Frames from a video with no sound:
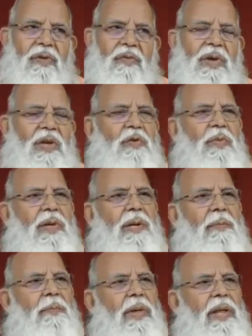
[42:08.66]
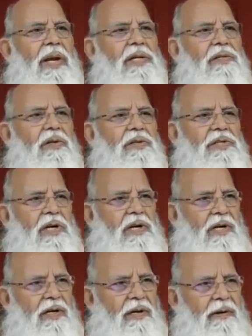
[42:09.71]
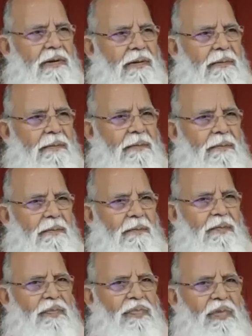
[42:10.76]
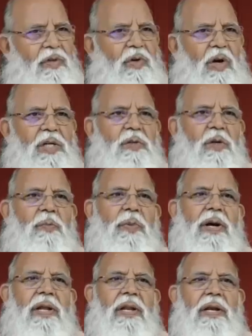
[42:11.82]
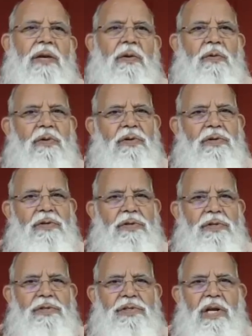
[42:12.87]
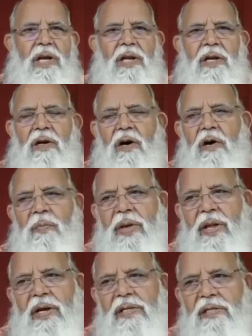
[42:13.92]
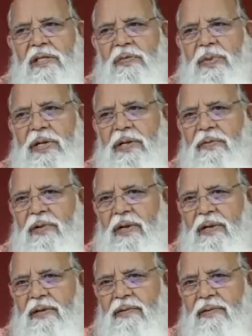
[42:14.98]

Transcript: When you became parents or children, the thoughts are pertaining to children or parents respectively.